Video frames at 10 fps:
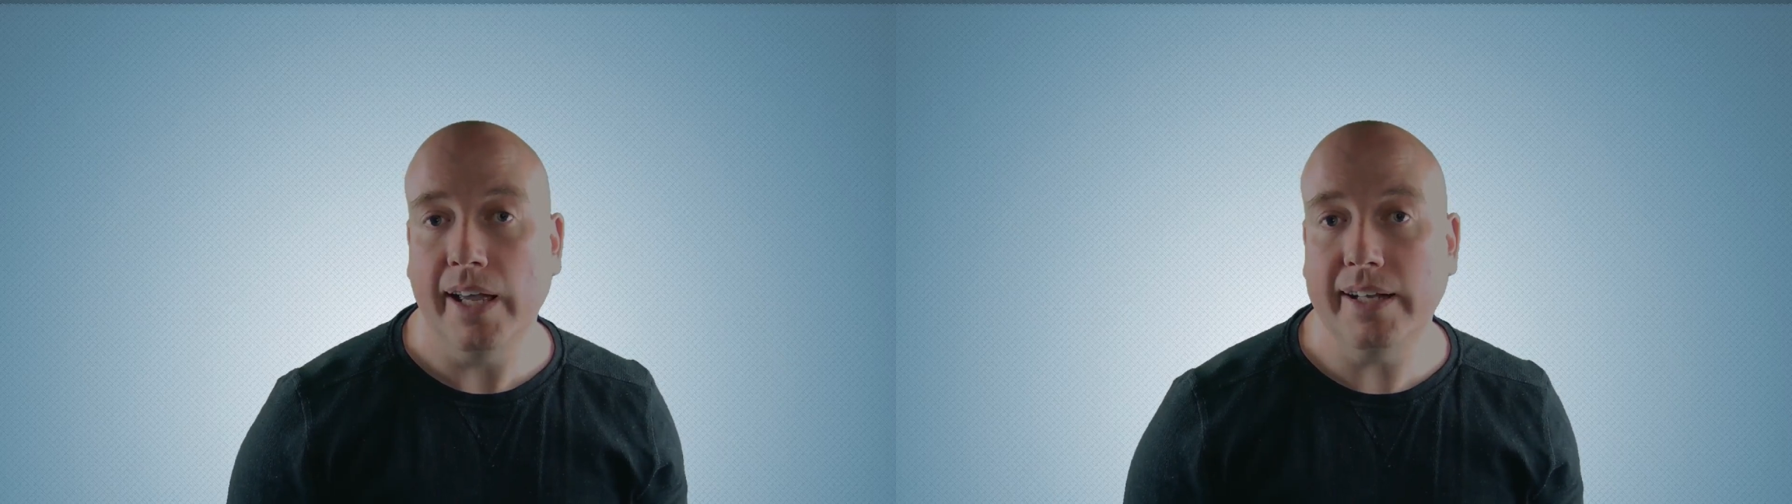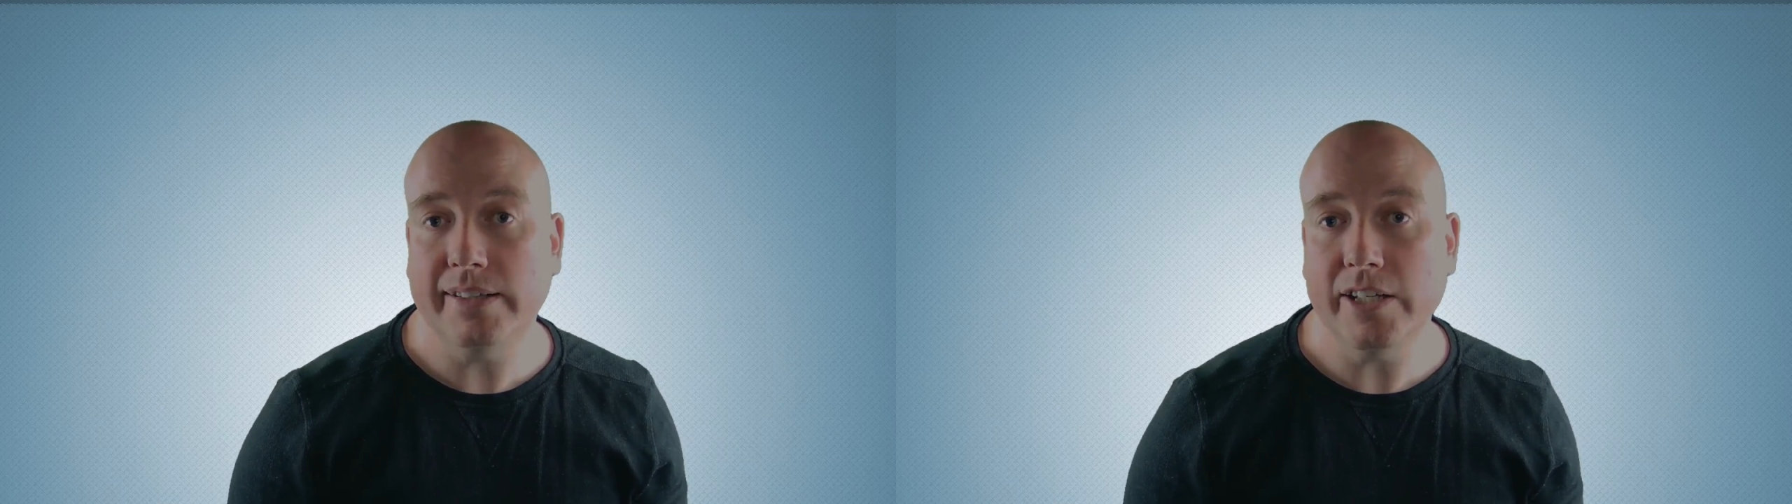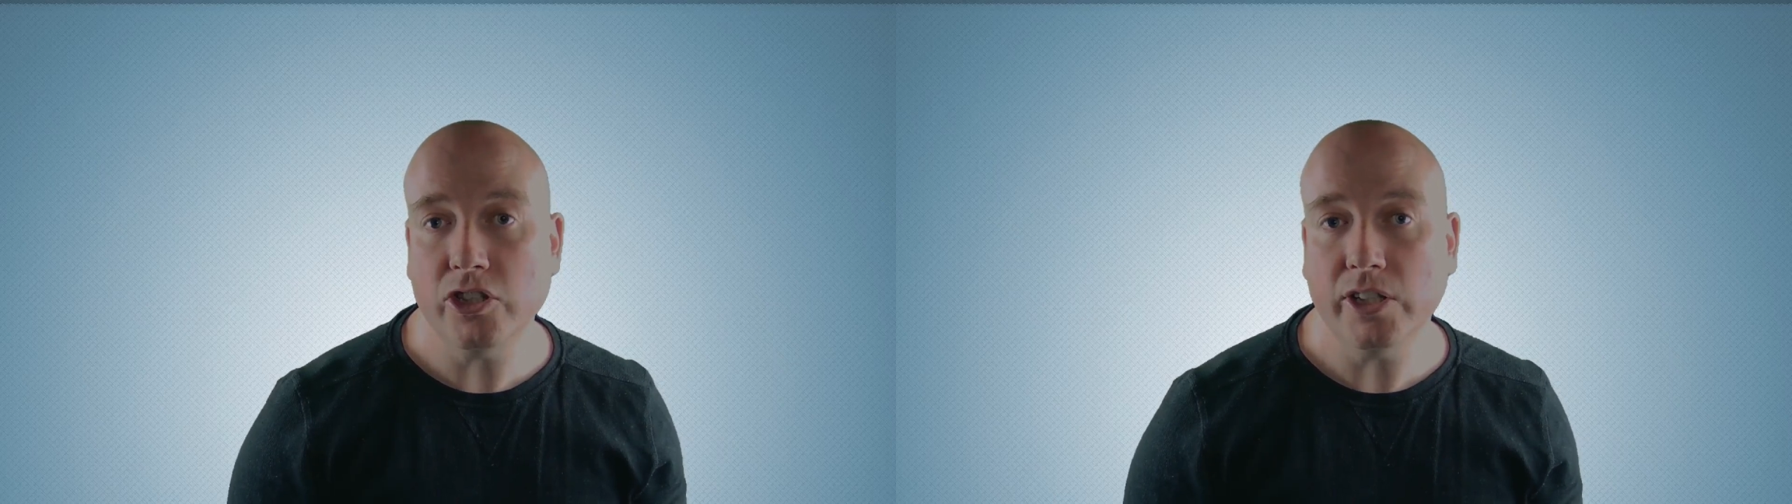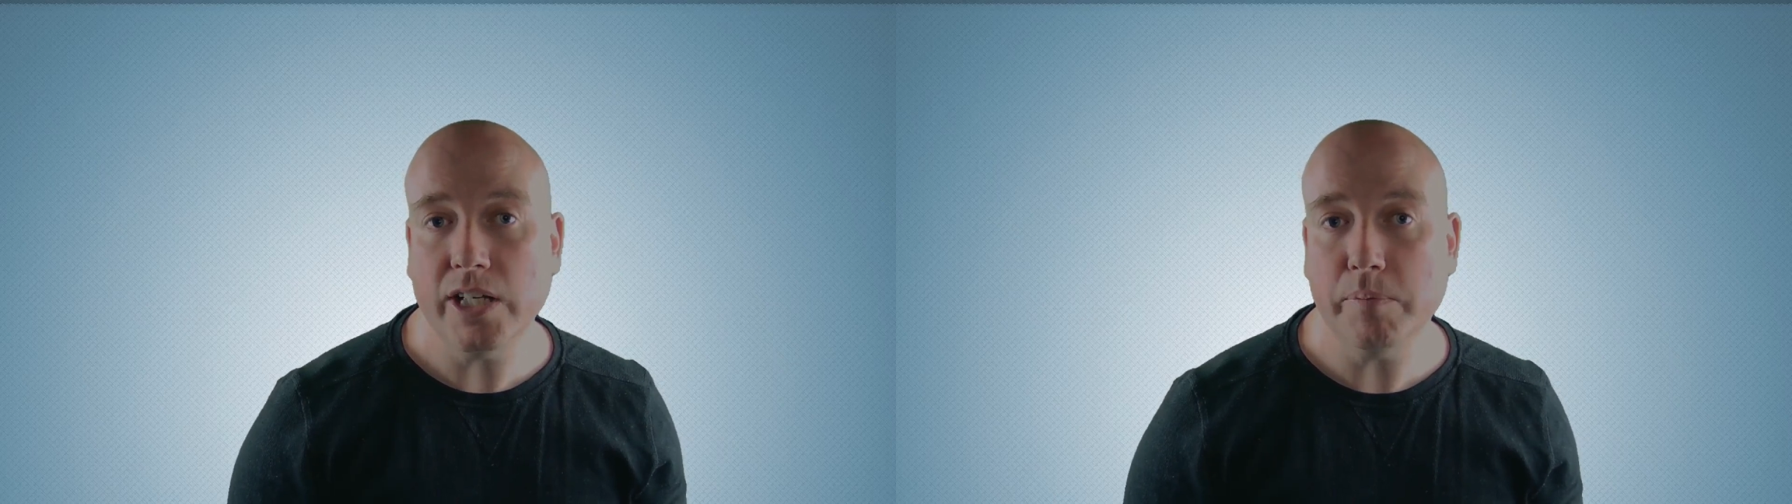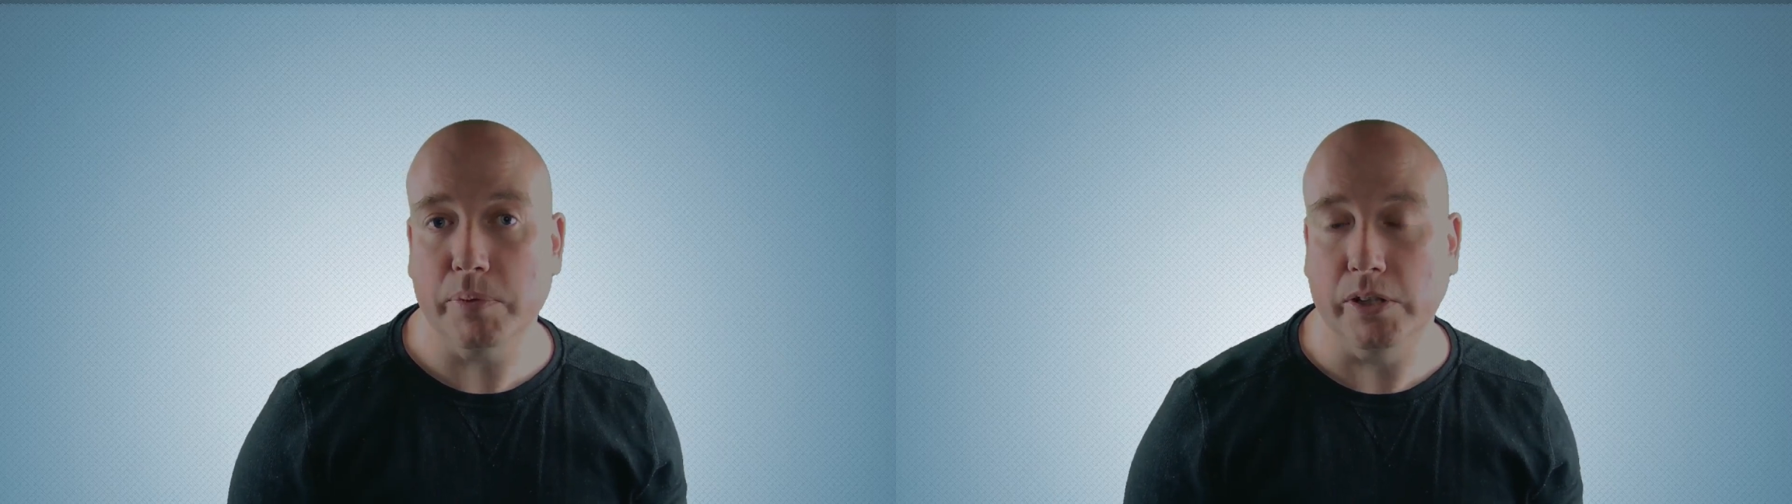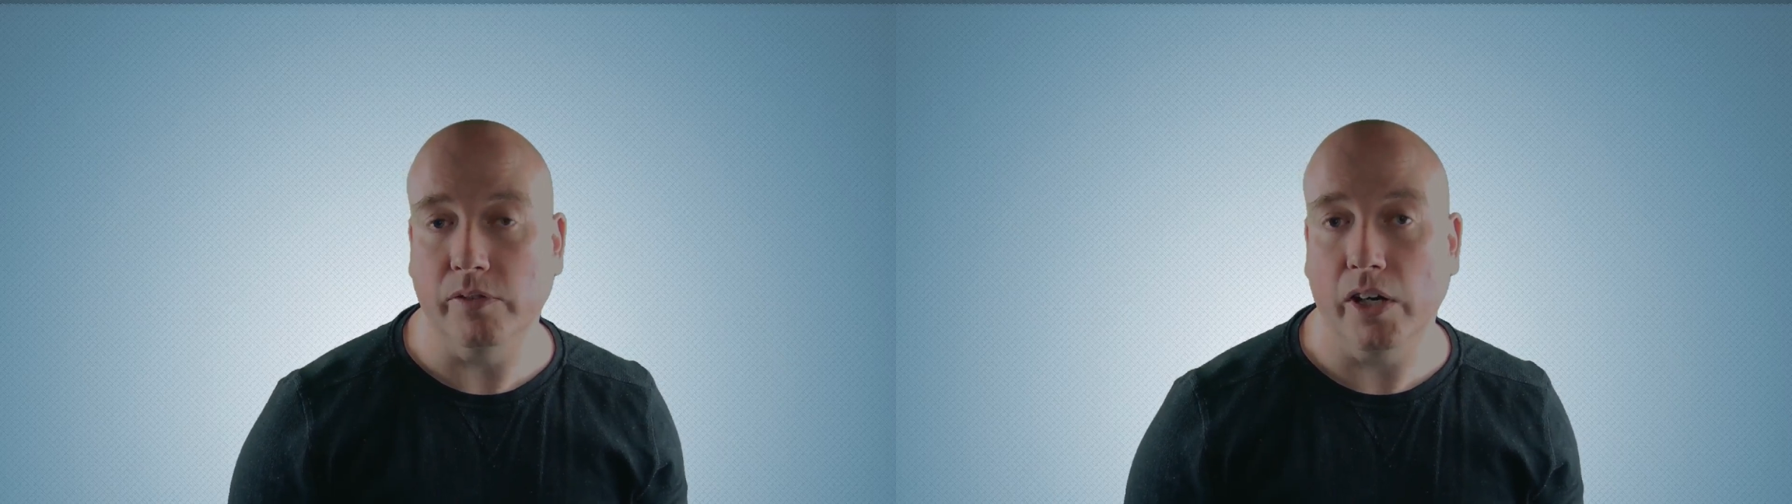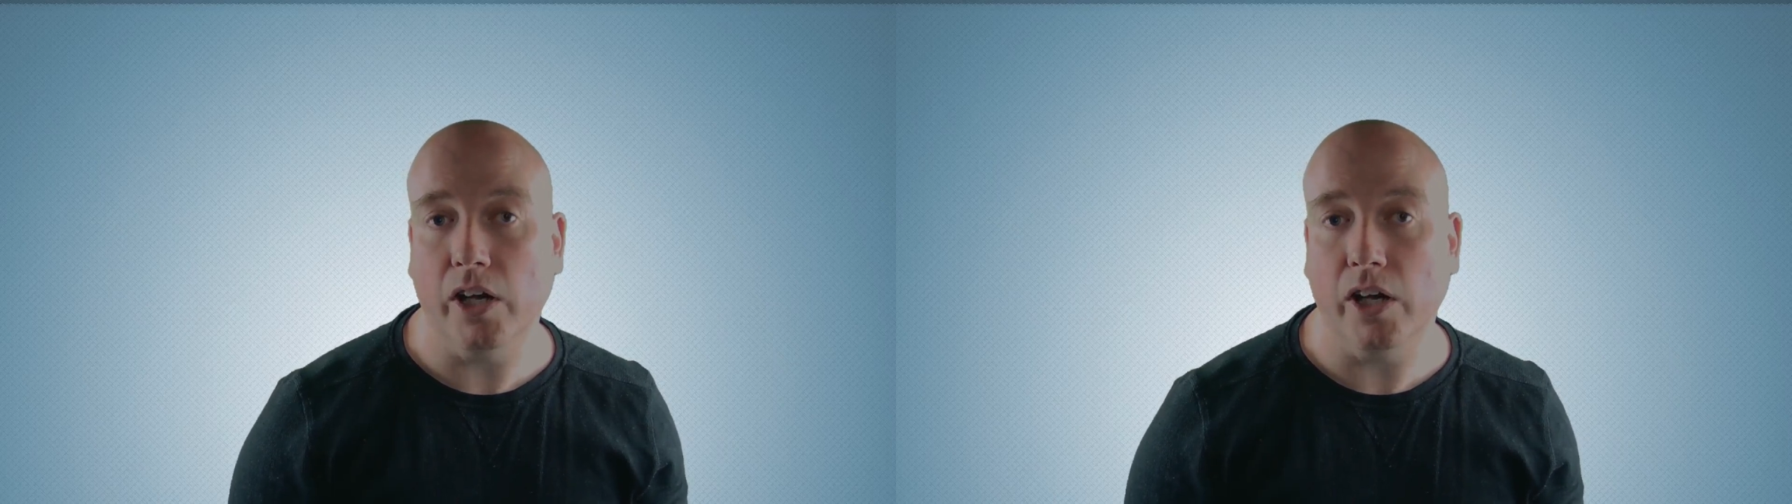In addition to the above,